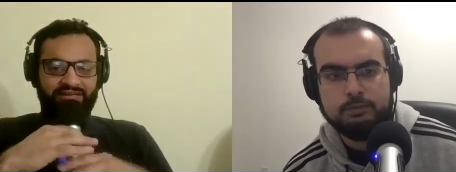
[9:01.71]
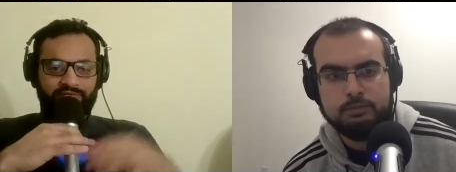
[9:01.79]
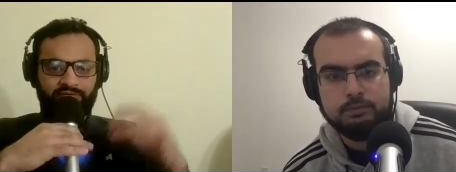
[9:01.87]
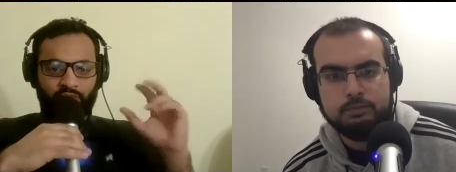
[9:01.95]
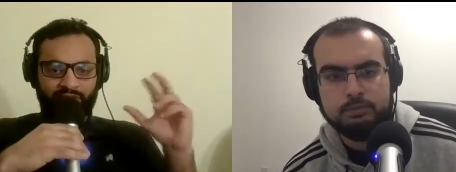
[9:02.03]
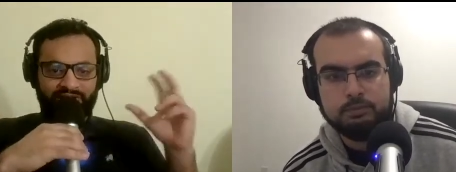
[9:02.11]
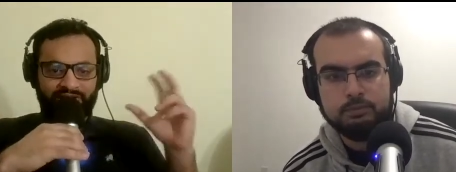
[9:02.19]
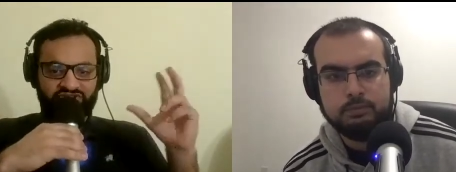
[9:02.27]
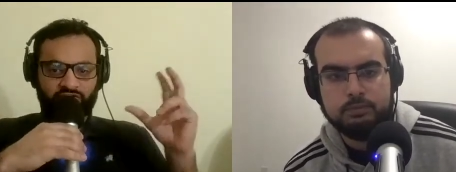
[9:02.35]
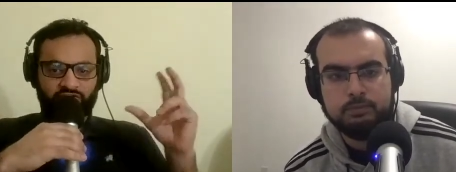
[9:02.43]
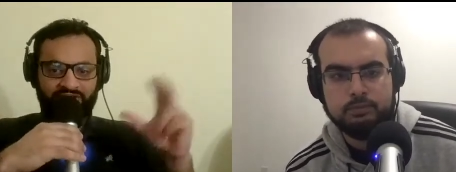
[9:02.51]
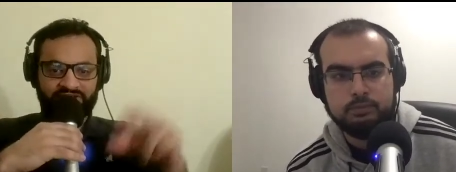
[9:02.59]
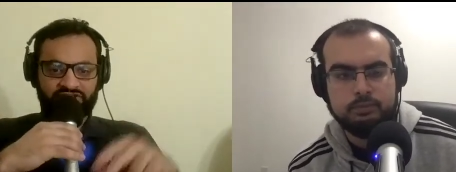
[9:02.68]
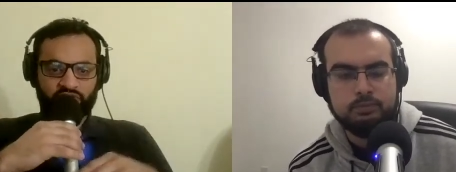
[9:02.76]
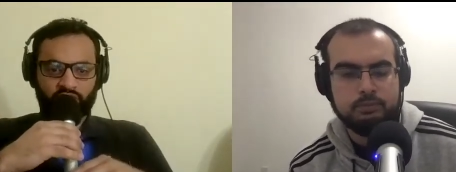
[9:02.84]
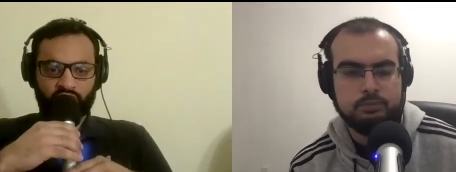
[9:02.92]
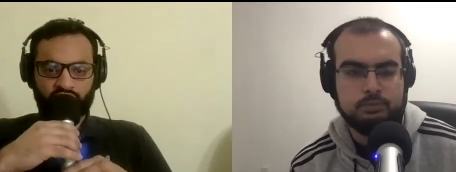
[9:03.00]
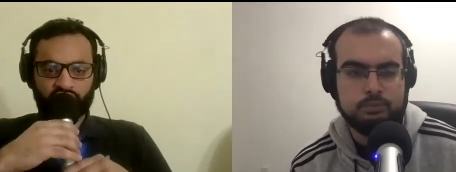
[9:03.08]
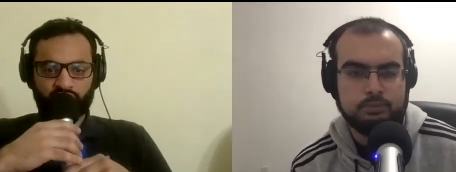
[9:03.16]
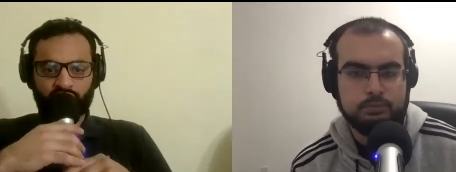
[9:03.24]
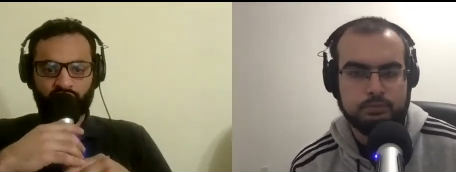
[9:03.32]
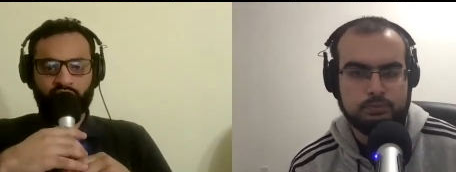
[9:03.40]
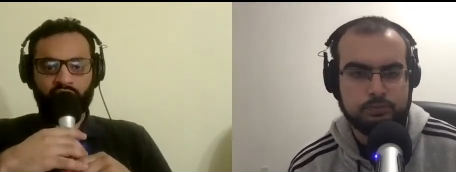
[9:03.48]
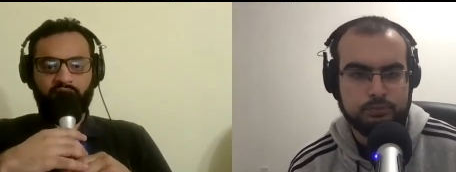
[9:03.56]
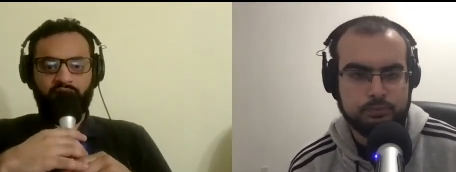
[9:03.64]
Speaker 1: few extra runs to to
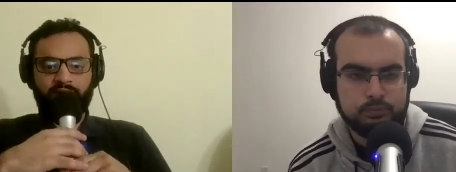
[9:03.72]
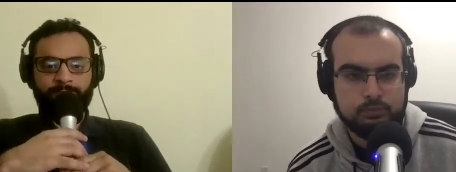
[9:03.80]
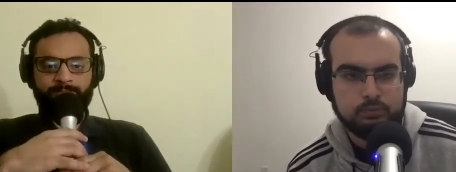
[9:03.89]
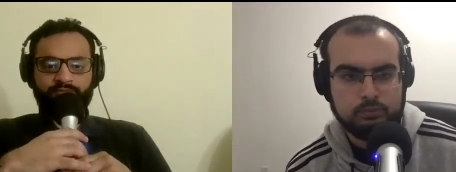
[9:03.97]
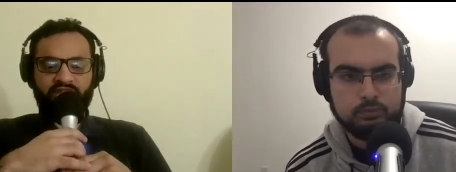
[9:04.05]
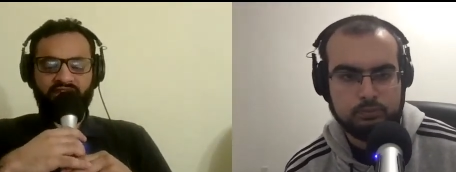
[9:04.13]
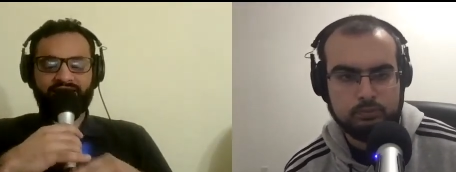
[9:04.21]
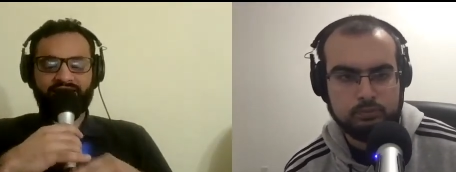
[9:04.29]
um, England to